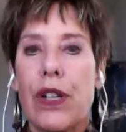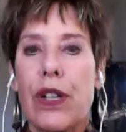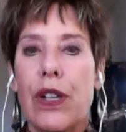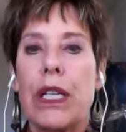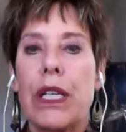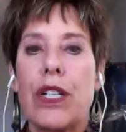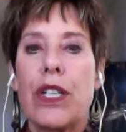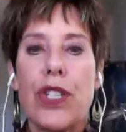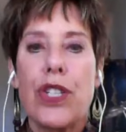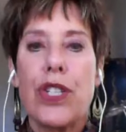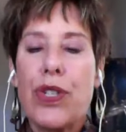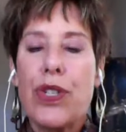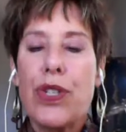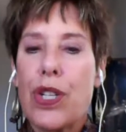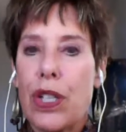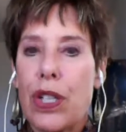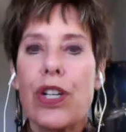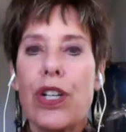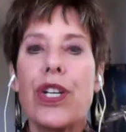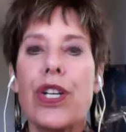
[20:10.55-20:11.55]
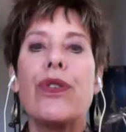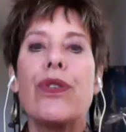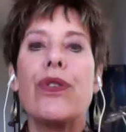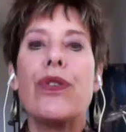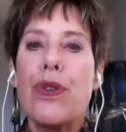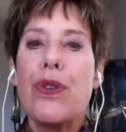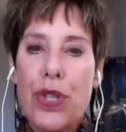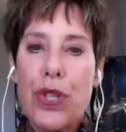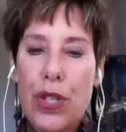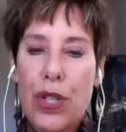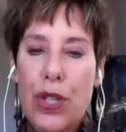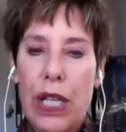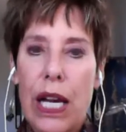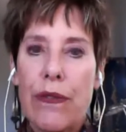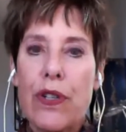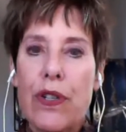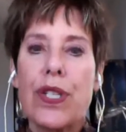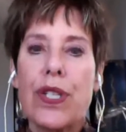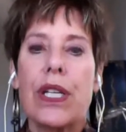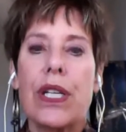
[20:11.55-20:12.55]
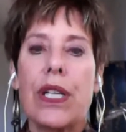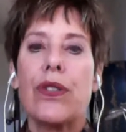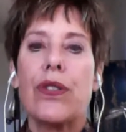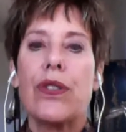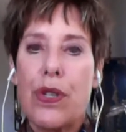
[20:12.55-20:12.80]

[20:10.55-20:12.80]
because you still are you still have your skills,